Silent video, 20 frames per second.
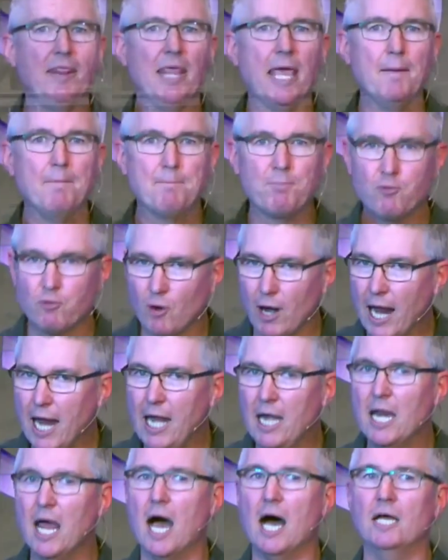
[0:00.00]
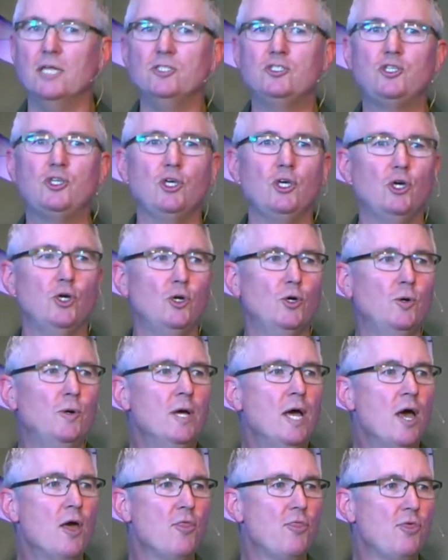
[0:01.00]
it, and they prayed
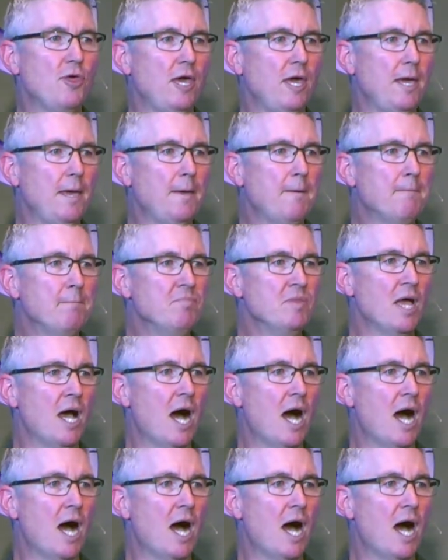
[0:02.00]
unto the,